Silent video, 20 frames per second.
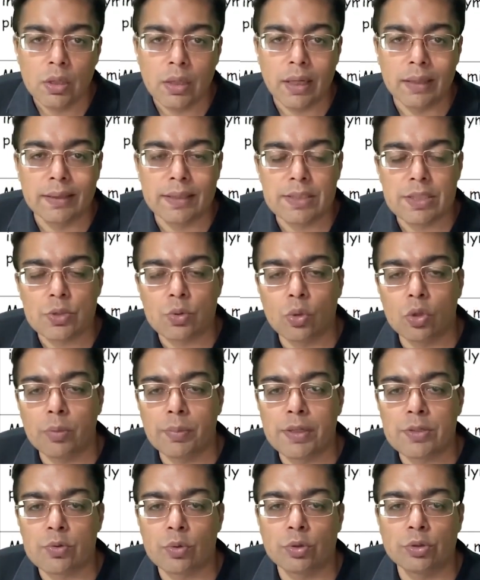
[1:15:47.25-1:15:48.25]
And this is going to
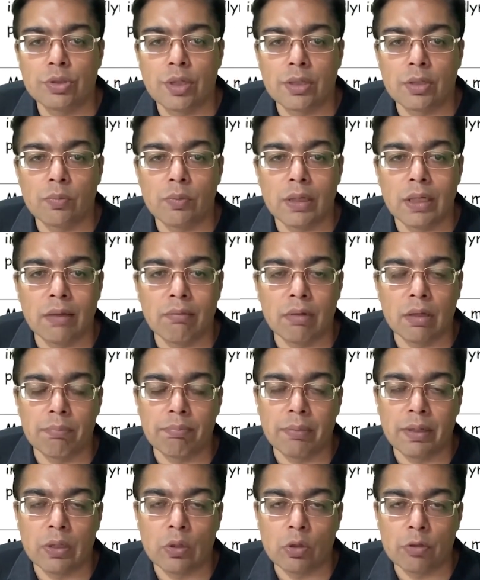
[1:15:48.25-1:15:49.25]
be associated with
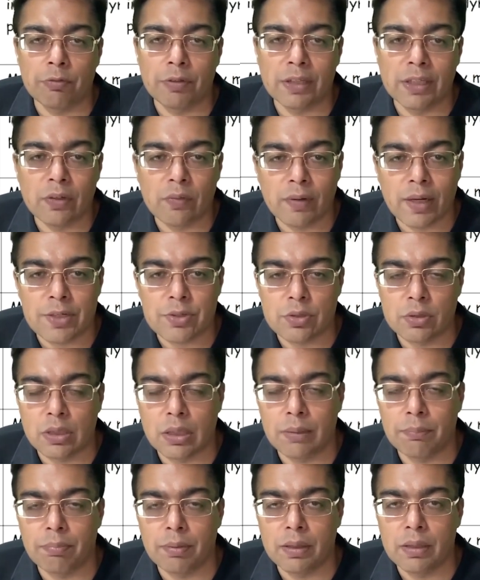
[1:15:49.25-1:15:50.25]
development of a retraction of
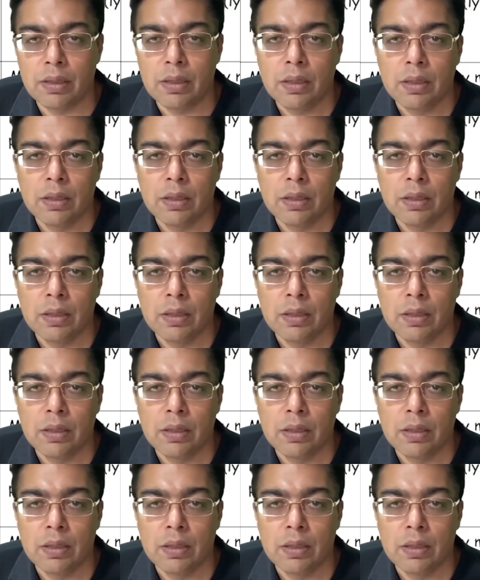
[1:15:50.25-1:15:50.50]
the nipple.